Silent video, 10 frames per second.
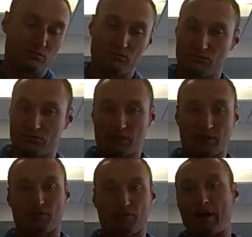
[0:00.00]
sit
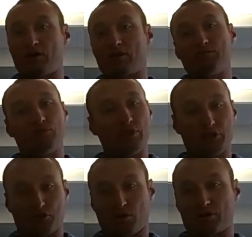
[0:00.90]
there for an hour,
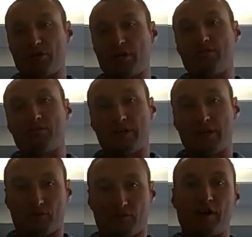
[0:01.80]
get your work done, get
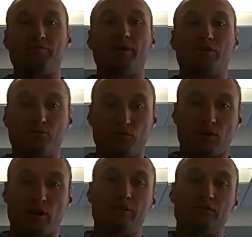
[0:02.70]
up for 5 minutes, move
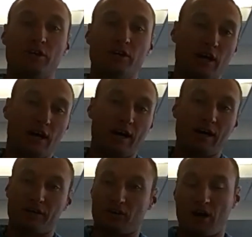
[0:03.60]
around,
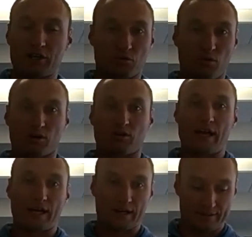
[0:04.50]
get a glass of water,
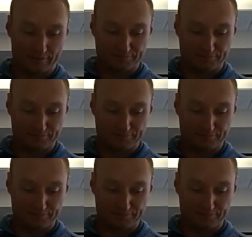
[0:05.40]
that kind of thing.